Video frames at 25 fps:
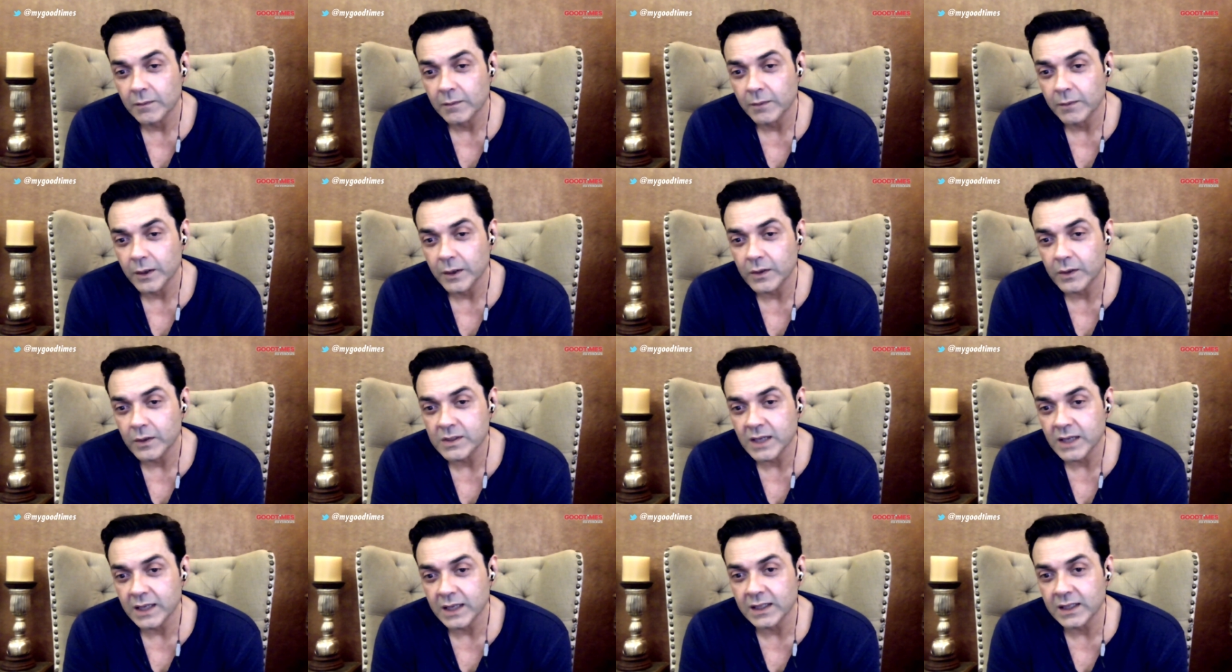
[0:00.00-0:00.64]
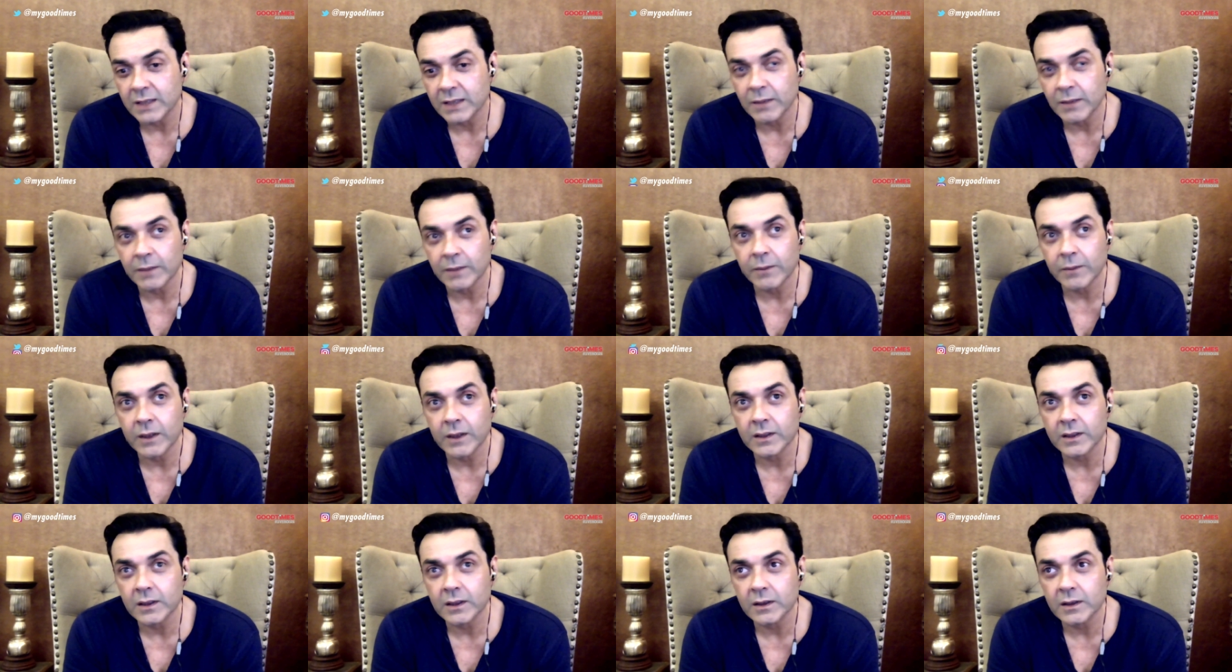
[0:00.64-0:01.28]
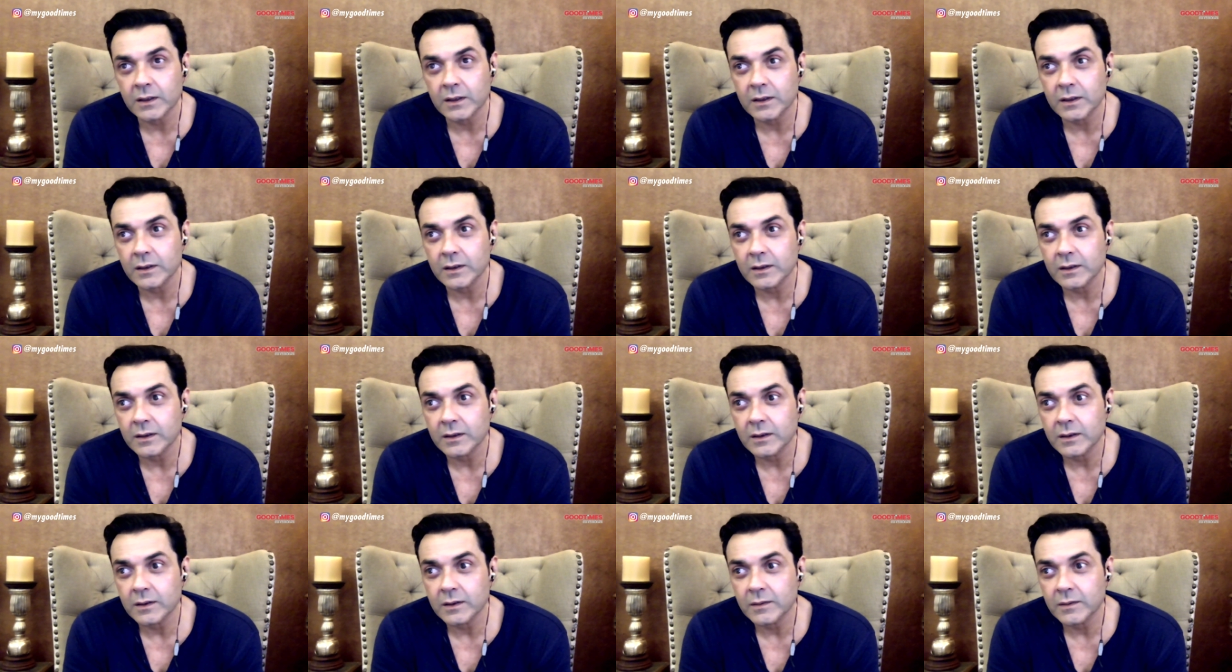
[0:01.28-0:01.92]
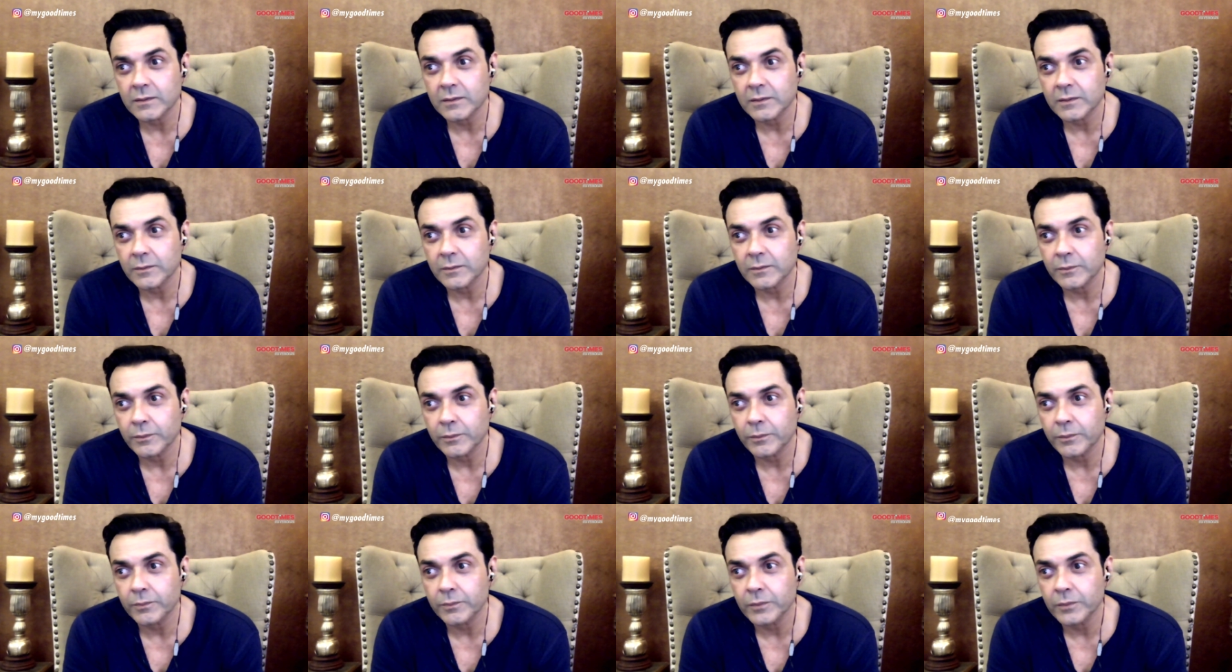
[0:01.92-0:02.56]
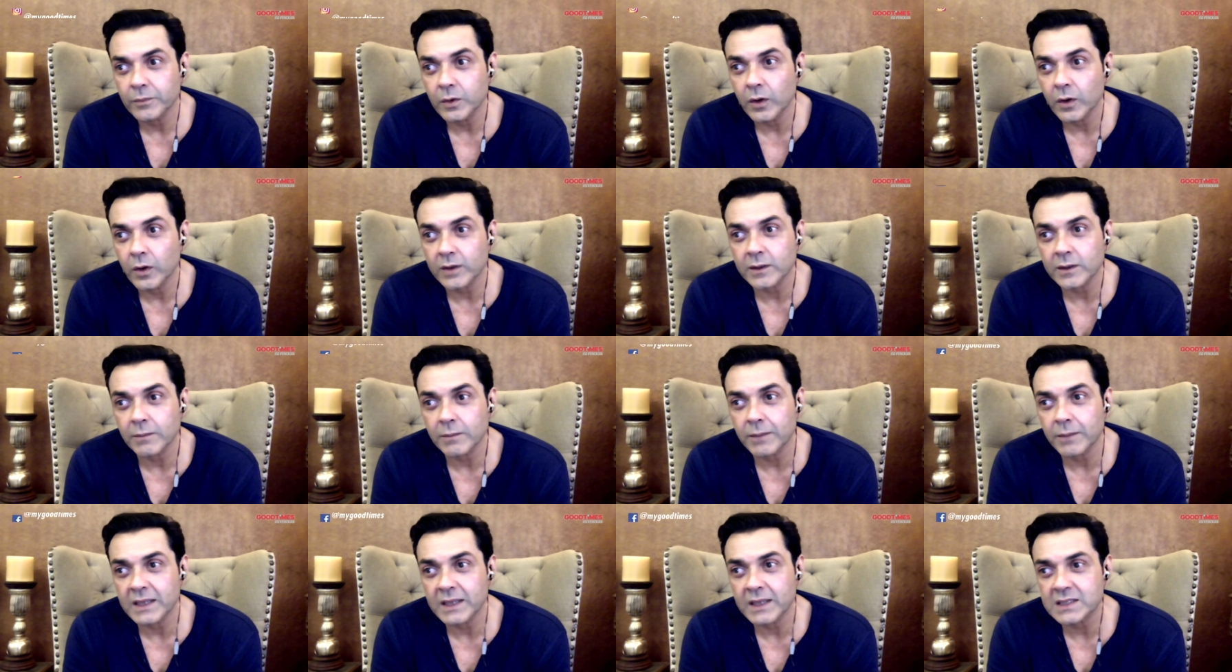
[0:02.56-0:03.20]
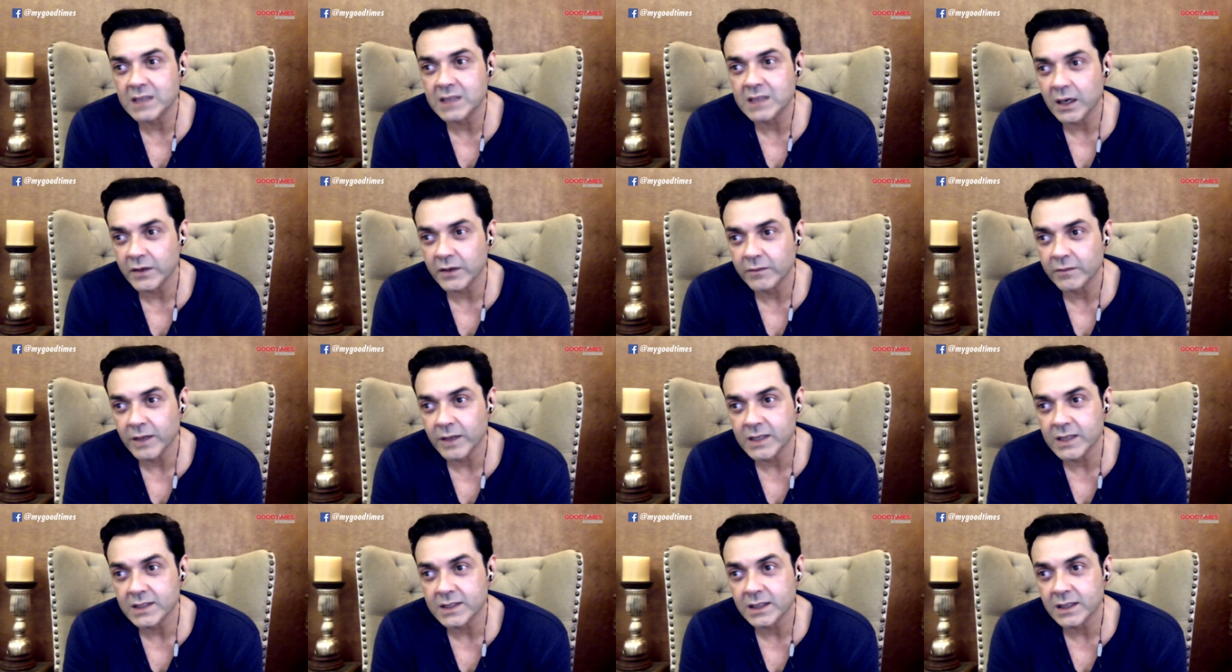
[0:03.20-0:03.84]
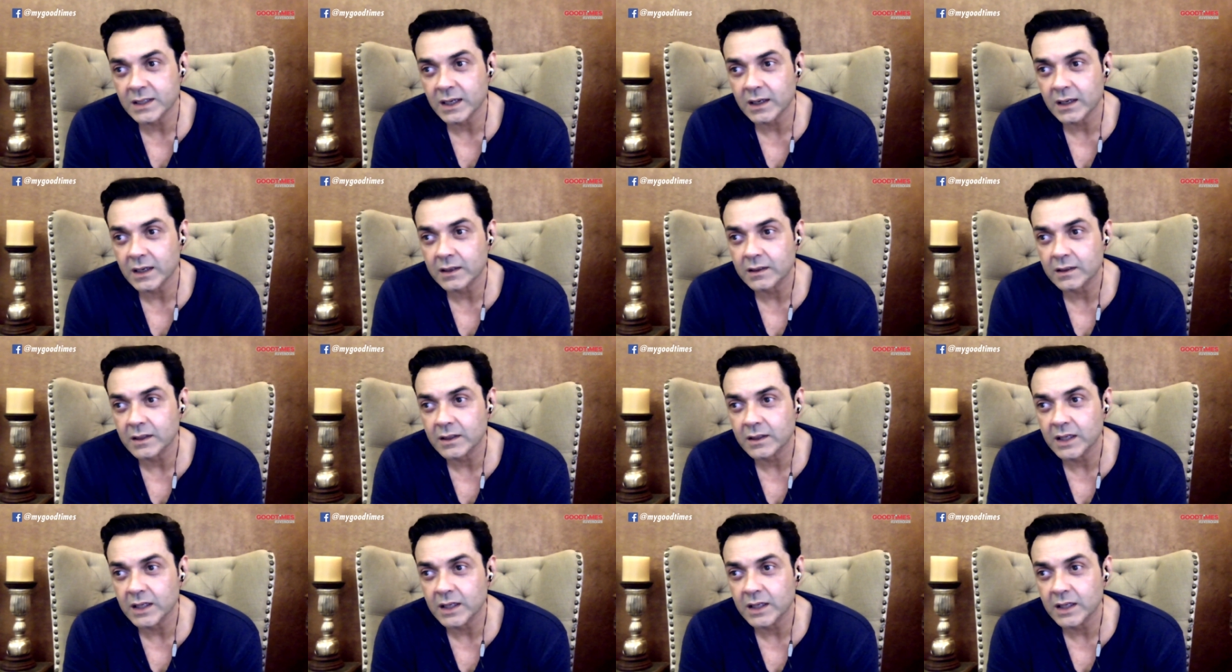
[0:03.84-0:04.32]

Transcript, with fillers: Because I think my brother got the best out of me as an actor.